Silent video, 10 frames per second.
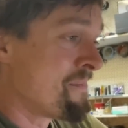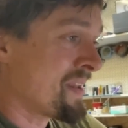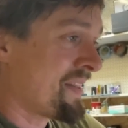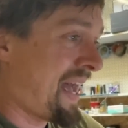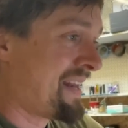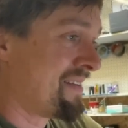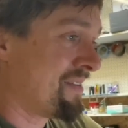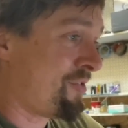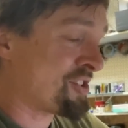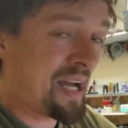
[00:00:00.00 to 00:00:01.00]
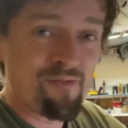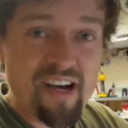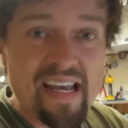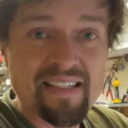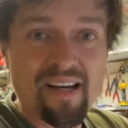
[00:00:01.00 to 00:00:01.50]
then for some
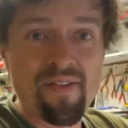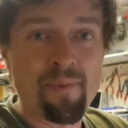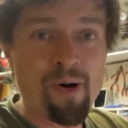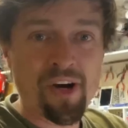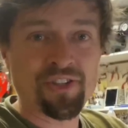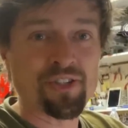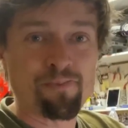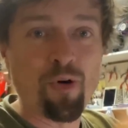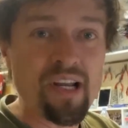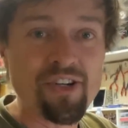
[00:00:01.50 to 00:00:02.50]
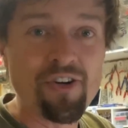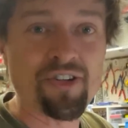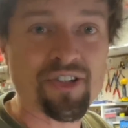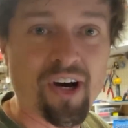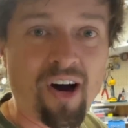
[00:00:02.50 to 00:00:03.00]
reason the person that's bullied you to
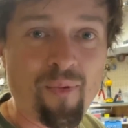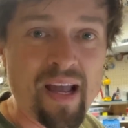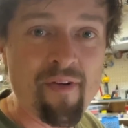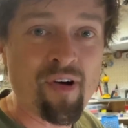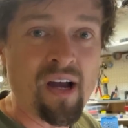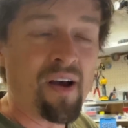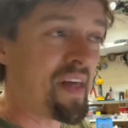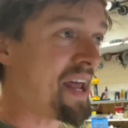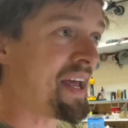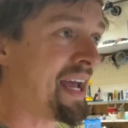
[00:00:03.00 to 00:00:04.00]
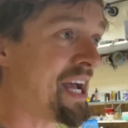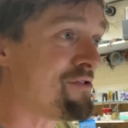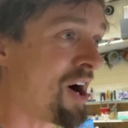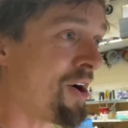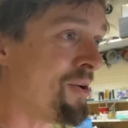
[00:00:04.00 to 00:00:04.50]
start with, they're the
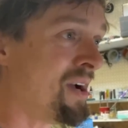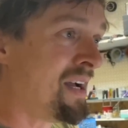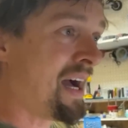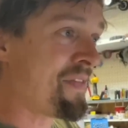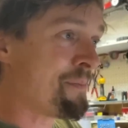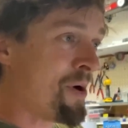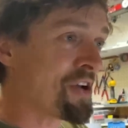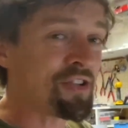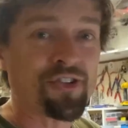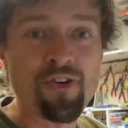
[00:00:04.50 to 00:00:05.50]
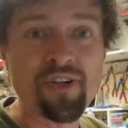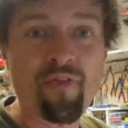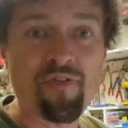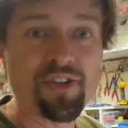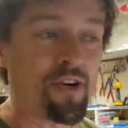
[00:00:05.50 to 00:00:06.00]
hero, and the person doing
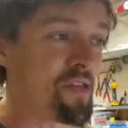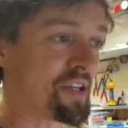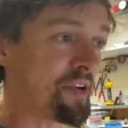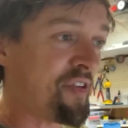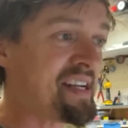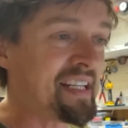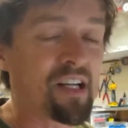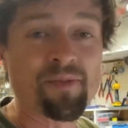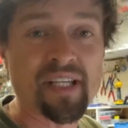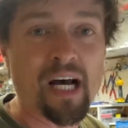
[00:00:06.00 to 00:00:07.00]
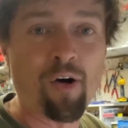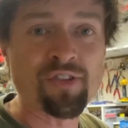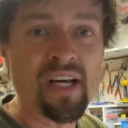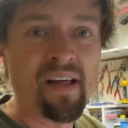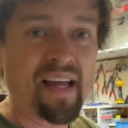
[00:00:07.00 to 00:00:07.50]
the defending themselves,
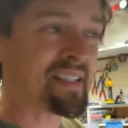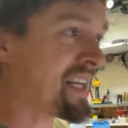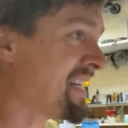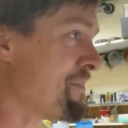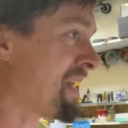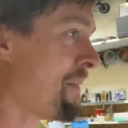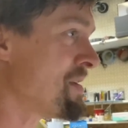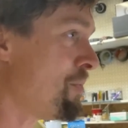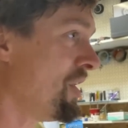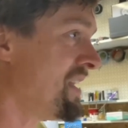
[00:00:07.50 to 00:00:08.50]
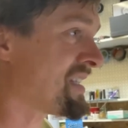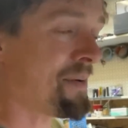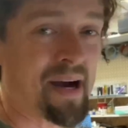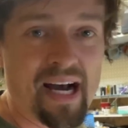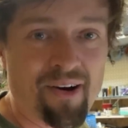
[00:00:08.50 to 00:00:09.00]
they suddenly become the bully
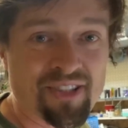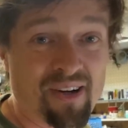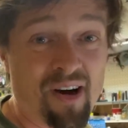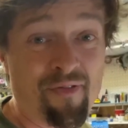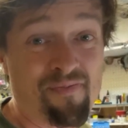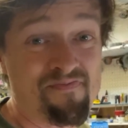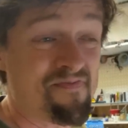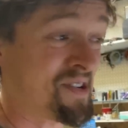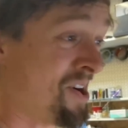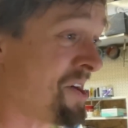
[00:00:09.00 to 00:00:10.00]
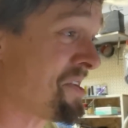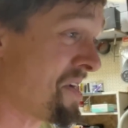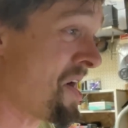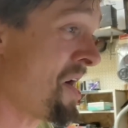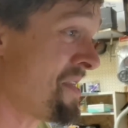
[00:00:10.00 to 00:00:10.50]
somehow. So I've kind of
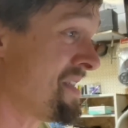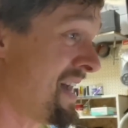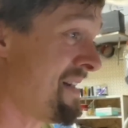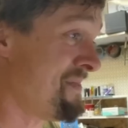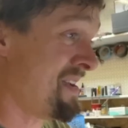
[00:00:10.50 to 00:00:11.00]
learned that